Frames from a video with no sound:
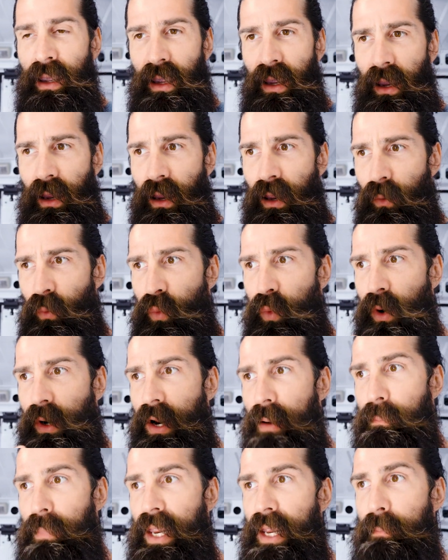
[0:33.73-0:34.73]
And what
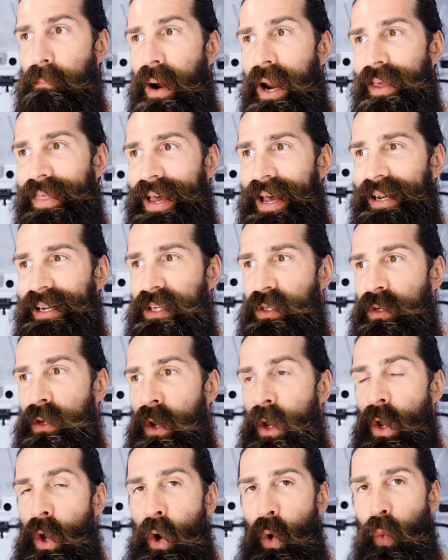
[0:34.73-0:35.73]
I mean by that is
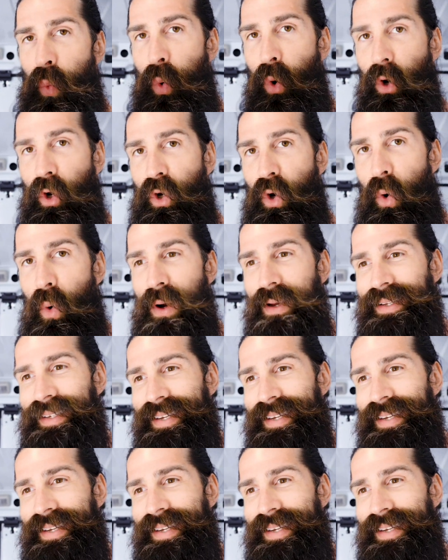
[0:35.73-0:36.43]
we're going